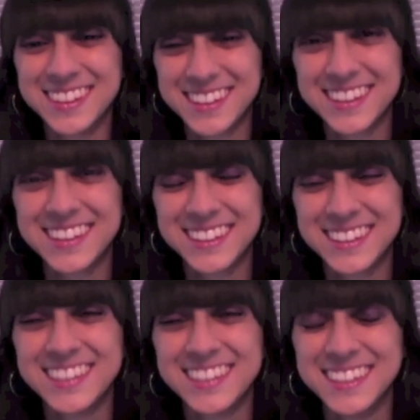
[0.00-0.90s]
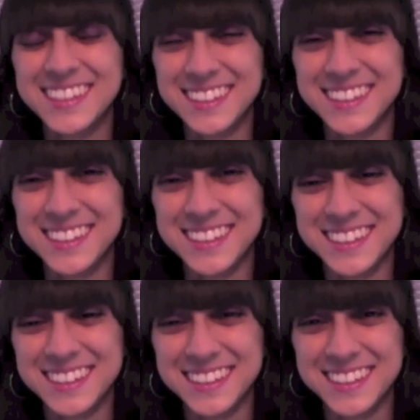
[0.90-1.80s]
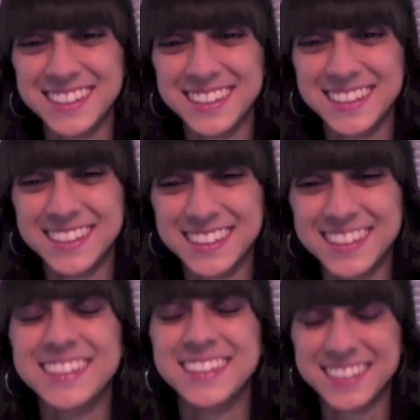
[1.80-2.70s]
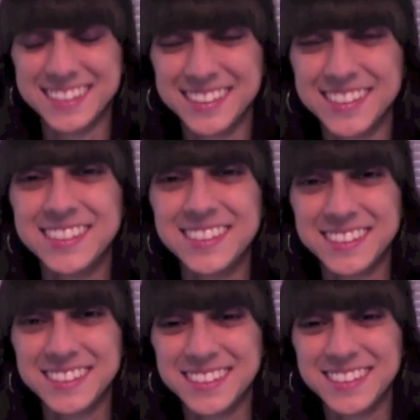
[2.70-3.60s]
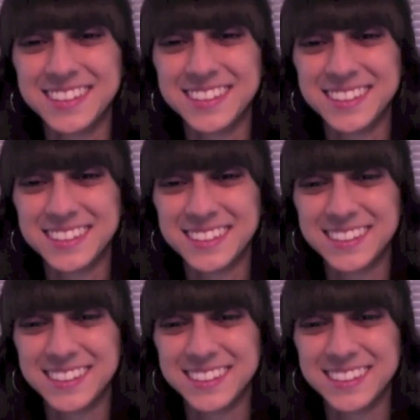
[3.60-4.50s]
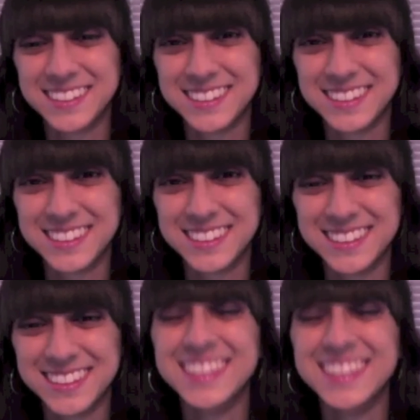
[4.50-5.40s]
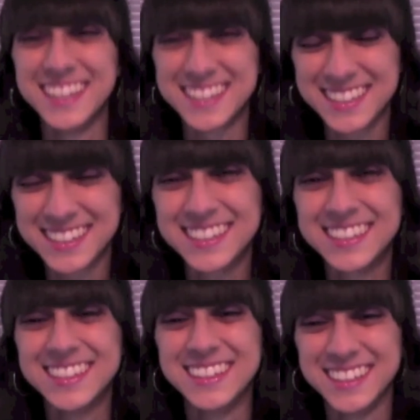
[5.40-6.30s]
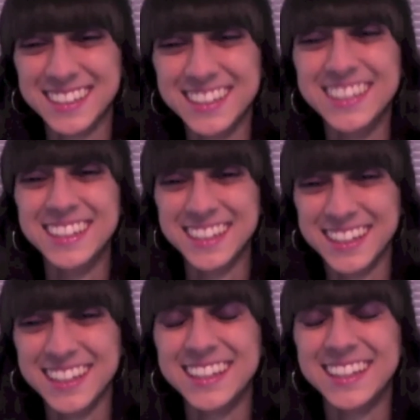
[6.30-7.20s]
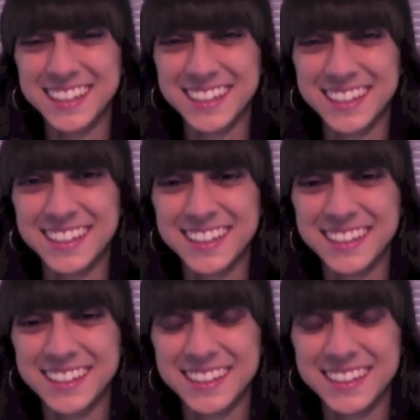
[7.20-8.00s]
This person isn't speaking.